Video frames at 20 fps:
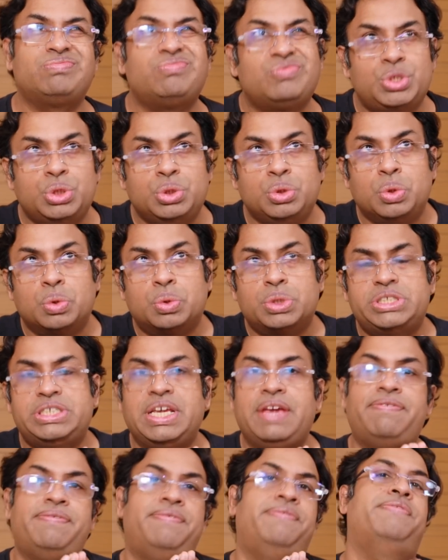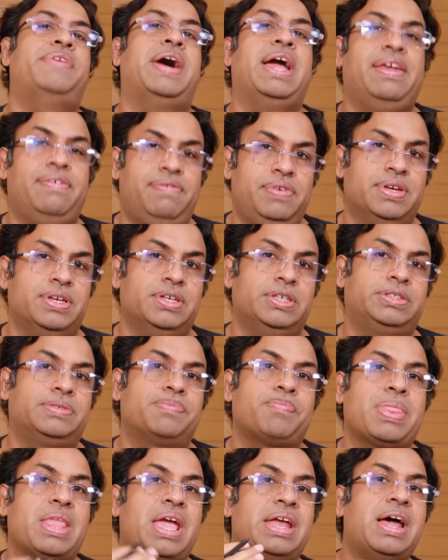you could say five
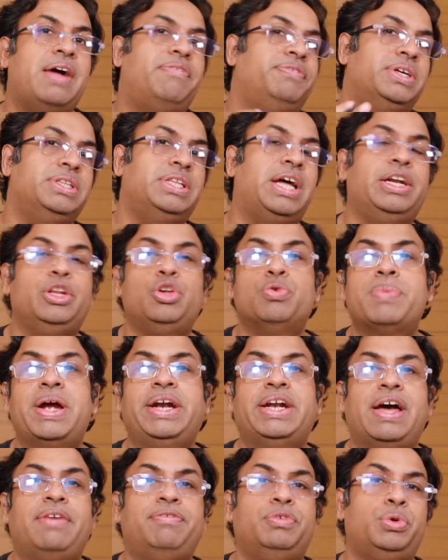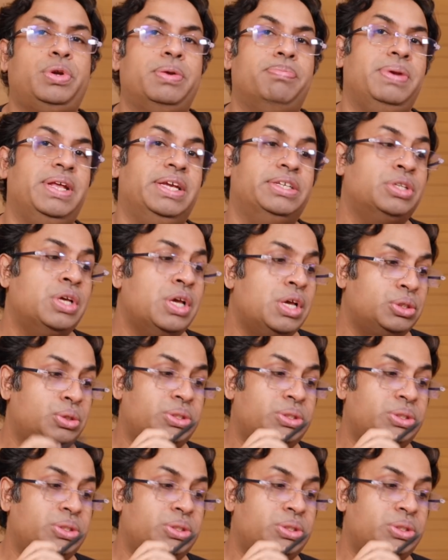years and after that you might have to replace